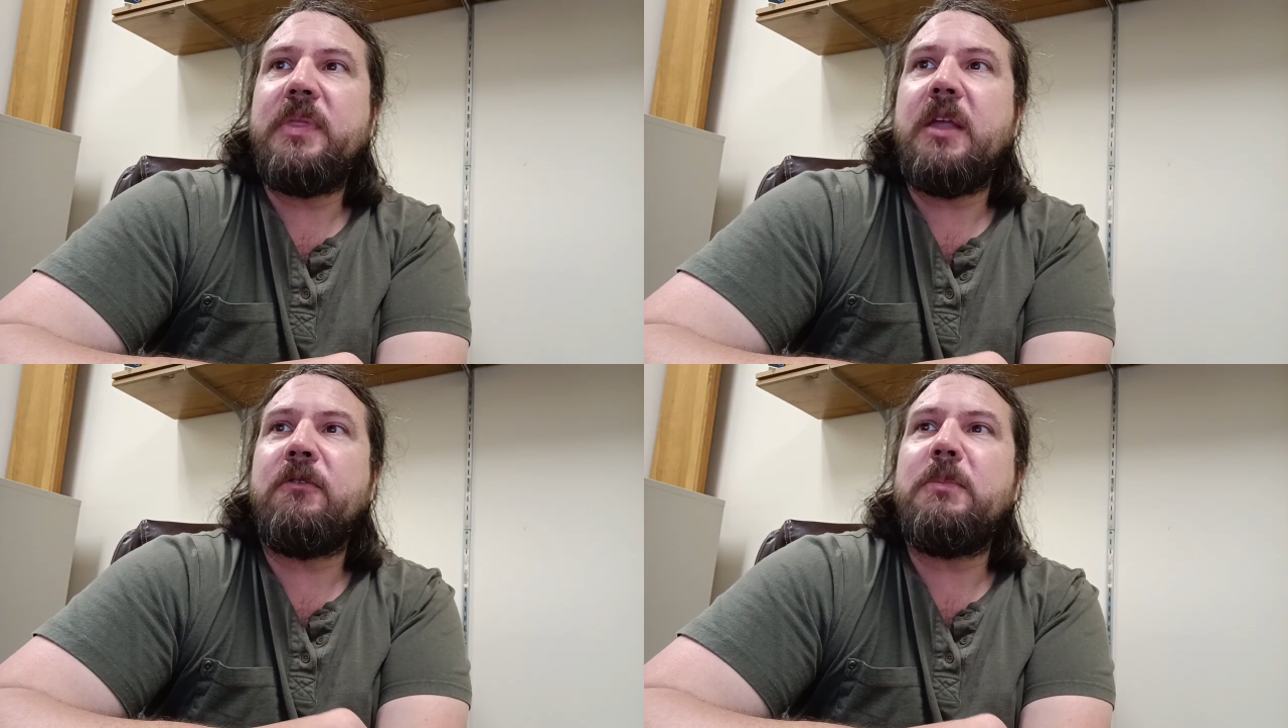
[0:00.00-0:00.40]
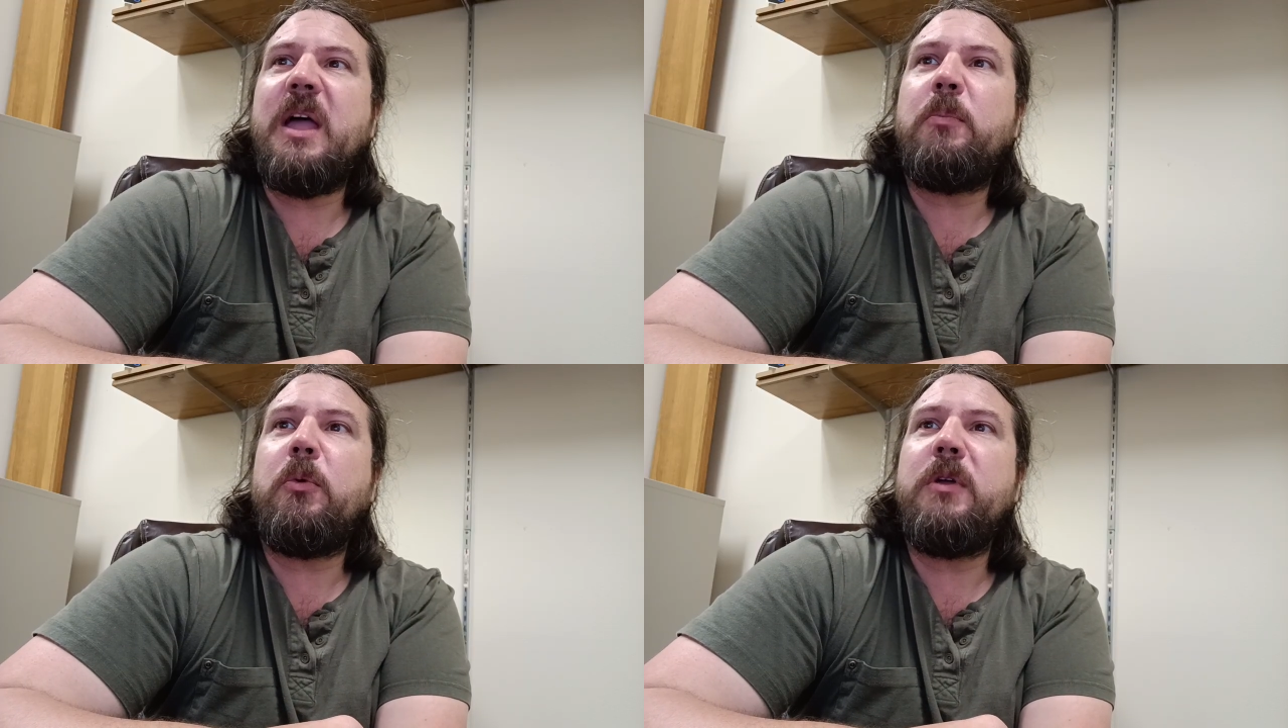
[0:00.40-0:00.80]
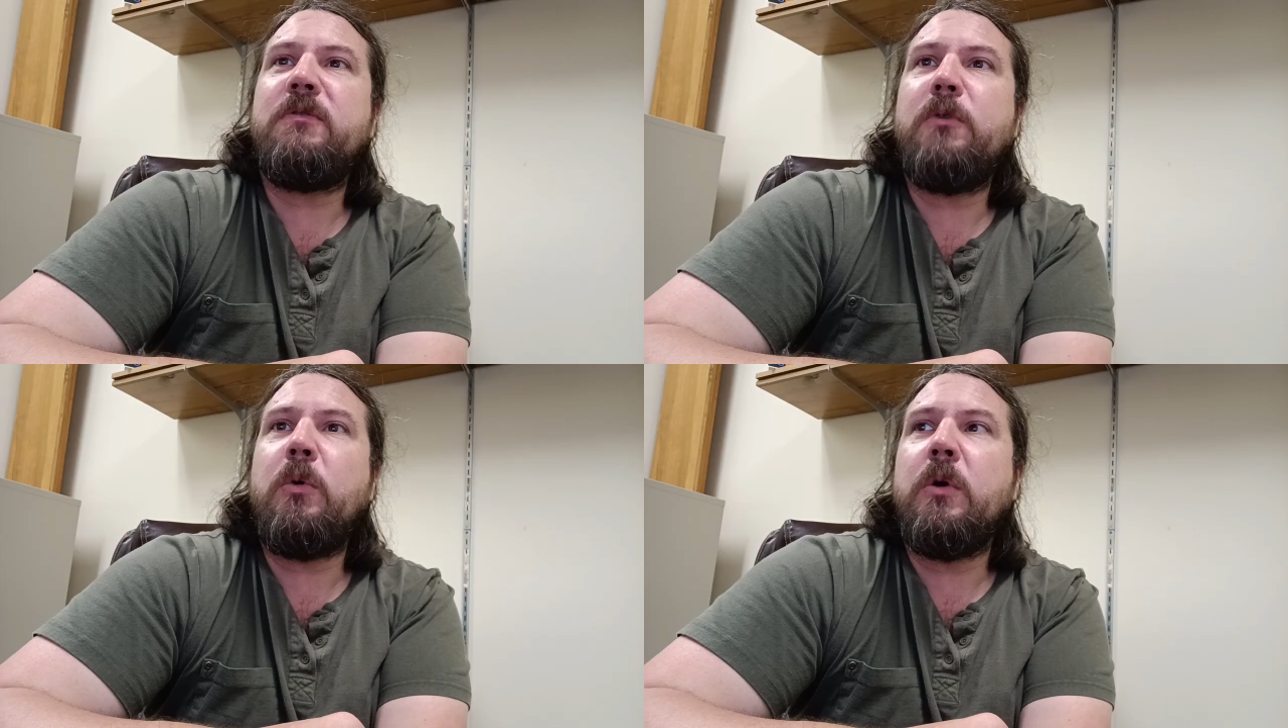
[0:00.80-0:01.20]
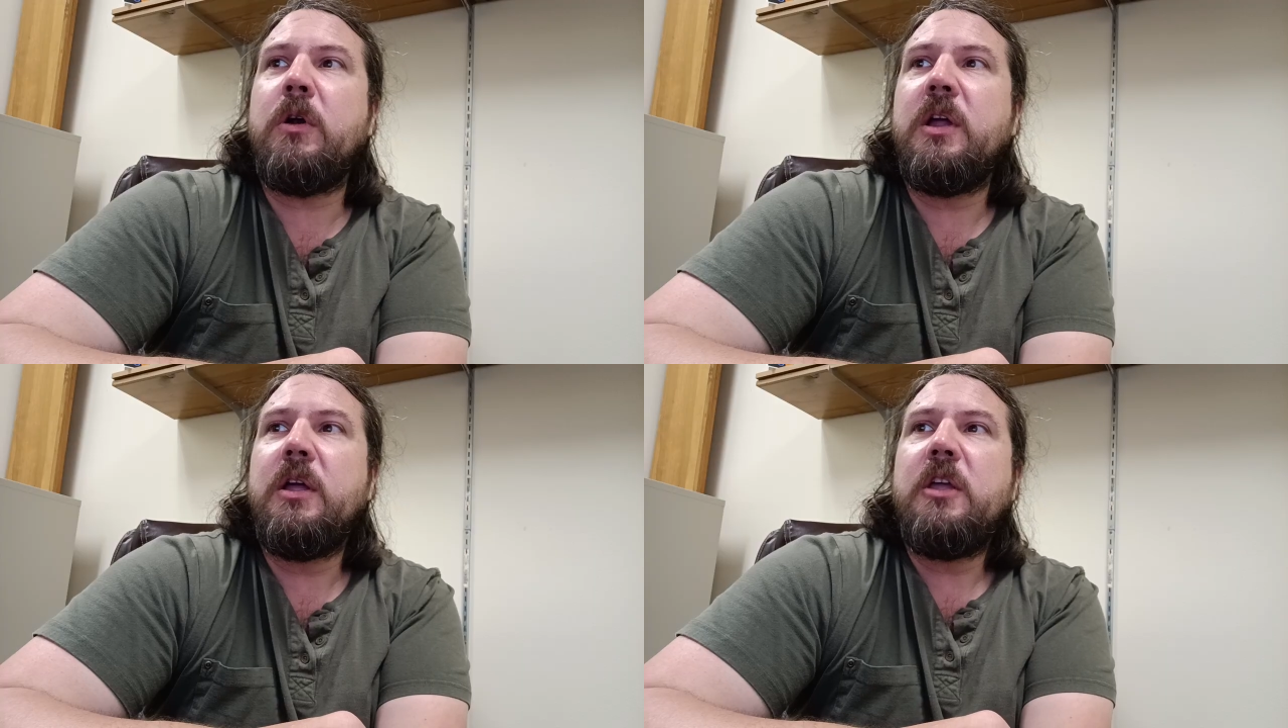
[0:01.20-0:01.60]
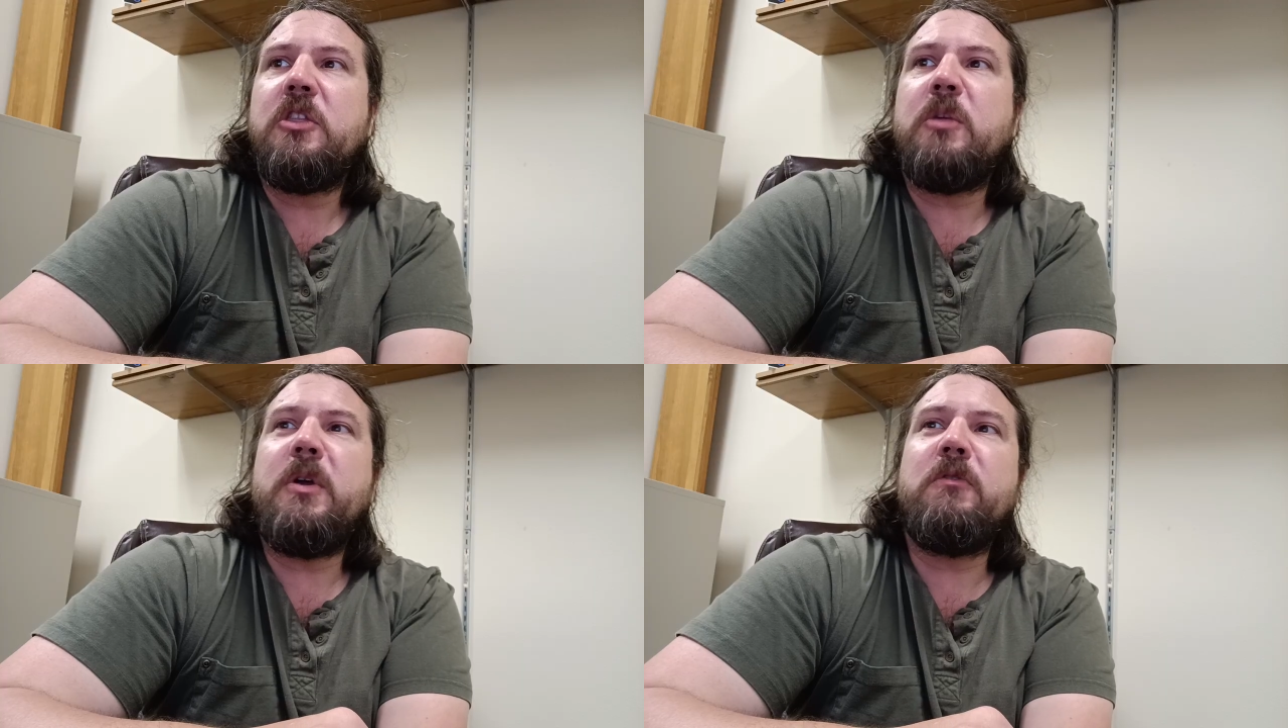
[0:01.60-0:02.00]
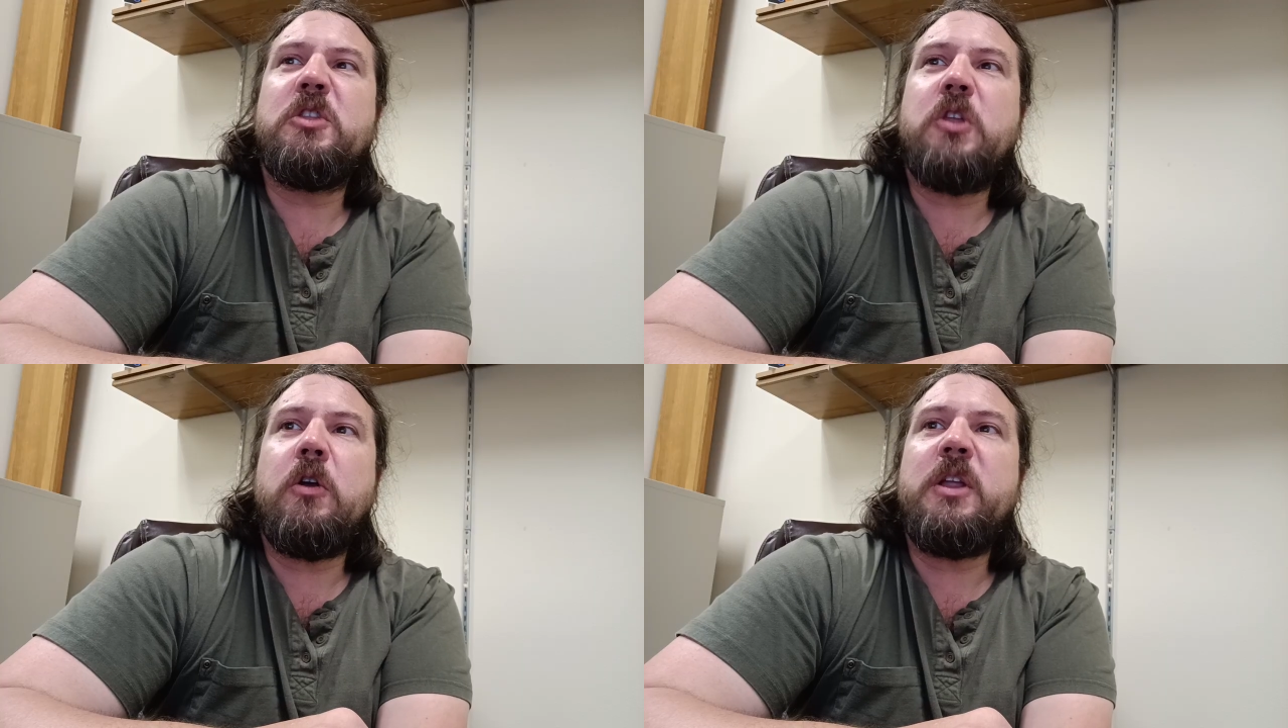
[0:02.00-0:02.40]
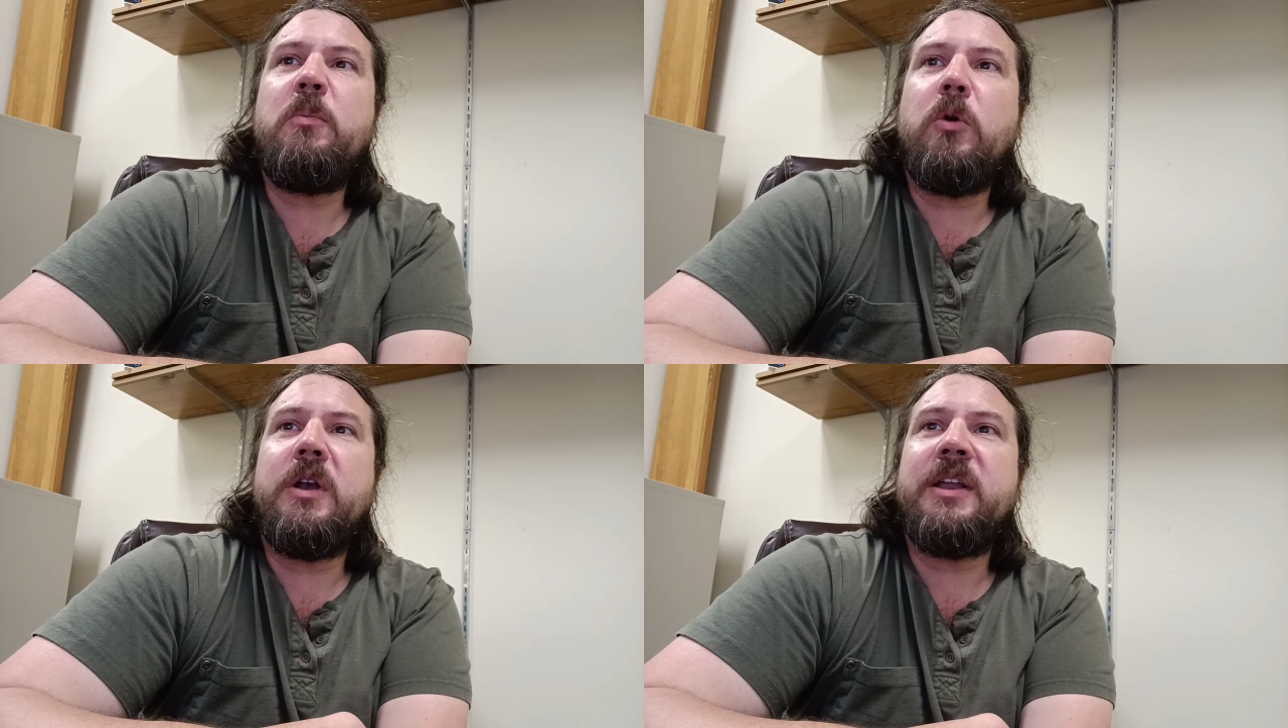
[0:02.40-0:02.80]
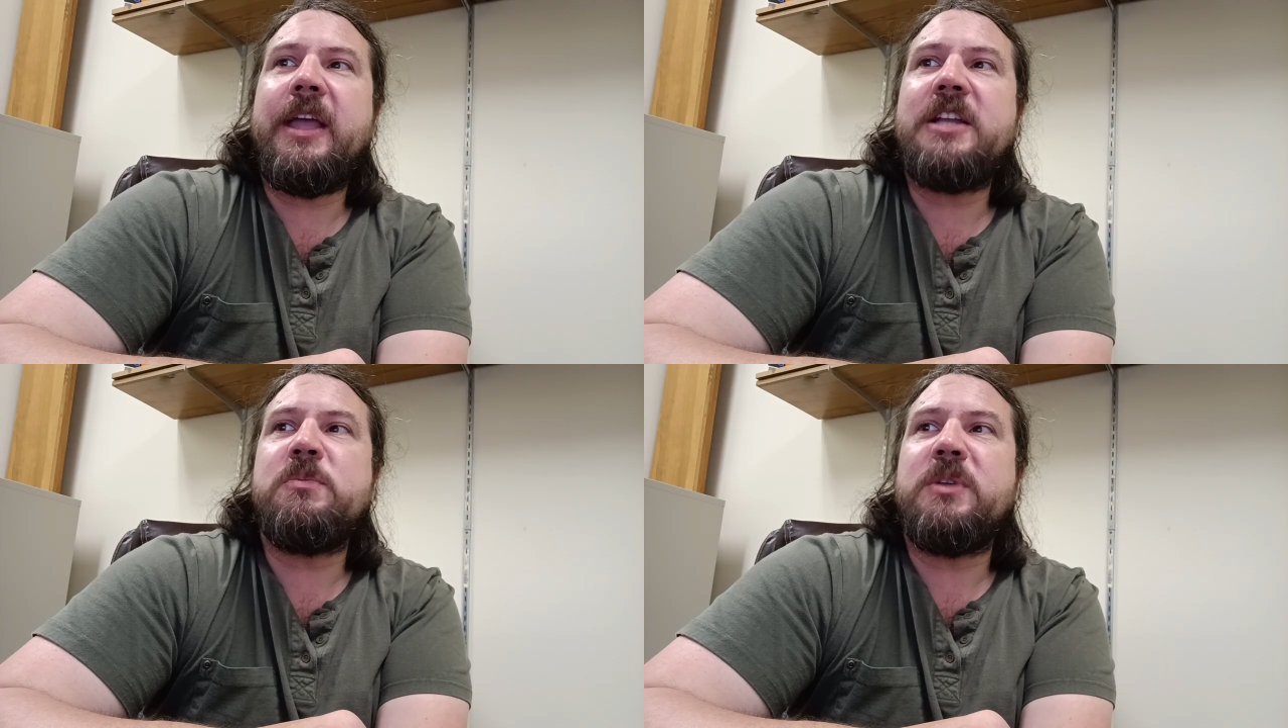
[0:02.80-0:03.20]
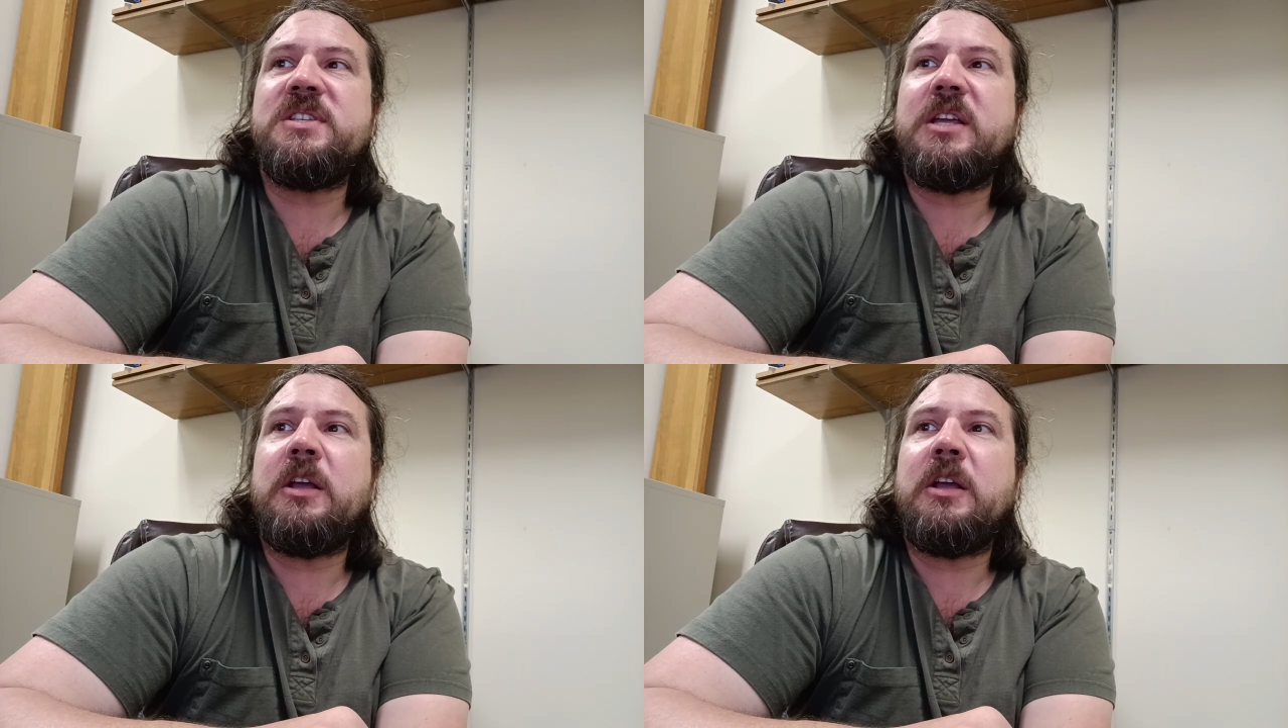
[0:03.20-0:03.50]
Now, from that point forward, there'd be over 30 more engagements,